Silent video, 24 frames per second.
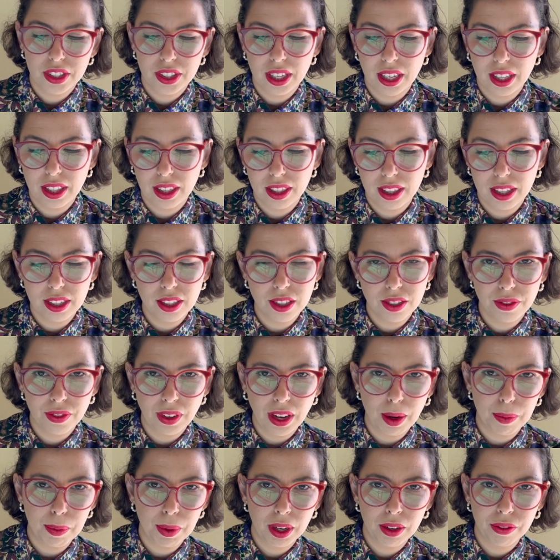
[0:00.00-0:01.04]
that this
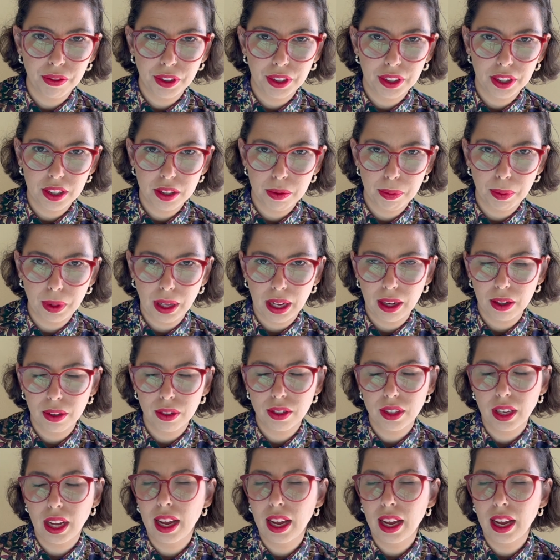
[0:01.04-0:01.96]
fabric for this blouse,